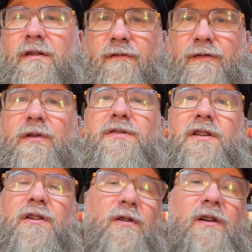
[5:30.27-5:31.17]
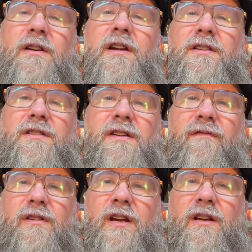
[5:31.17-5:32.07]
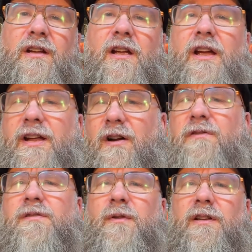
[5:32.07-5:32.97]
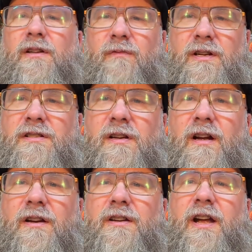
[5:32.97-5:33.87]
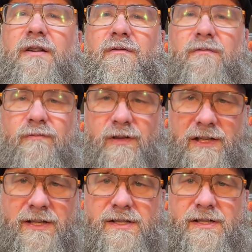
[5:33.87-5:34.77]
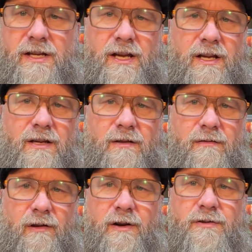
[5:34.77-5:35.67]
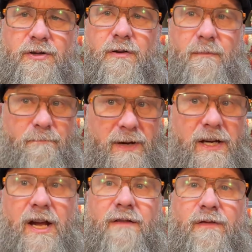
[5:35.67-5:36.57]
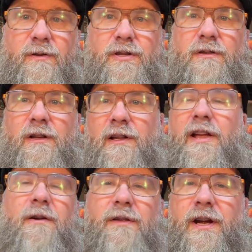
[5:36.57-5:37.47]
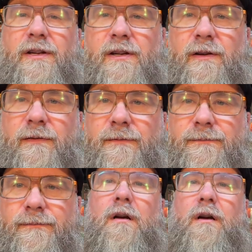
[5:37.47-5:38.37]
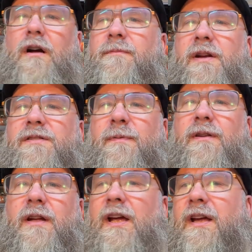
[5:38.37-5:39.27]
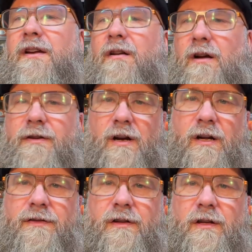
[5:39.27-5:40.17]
first in early 1978 and ultimately redesigned and released a larger big head version later that year. Han Bespin and Han Hoth.